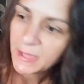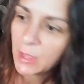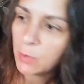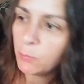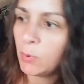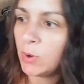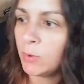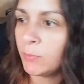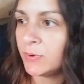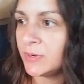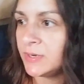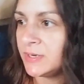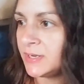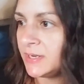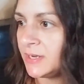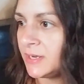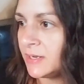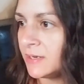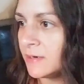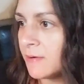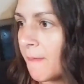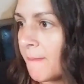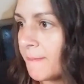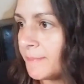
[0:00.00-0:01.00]
we would
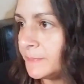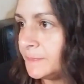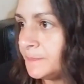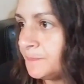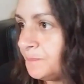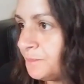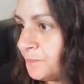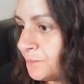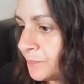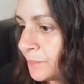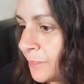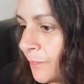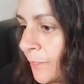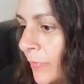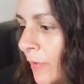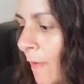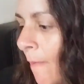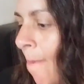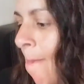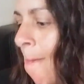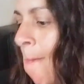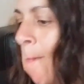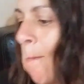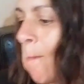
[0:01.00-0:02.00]
need
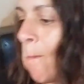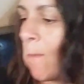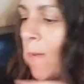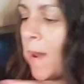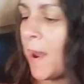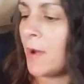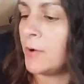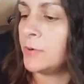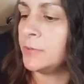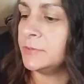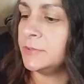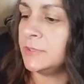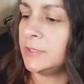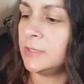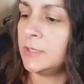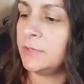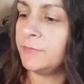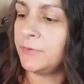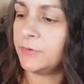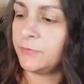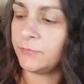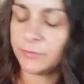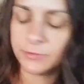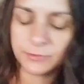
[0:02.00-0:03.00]
out in the
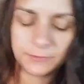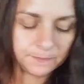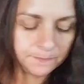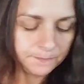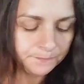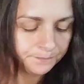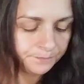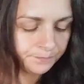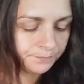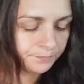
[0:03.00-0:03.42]
living room.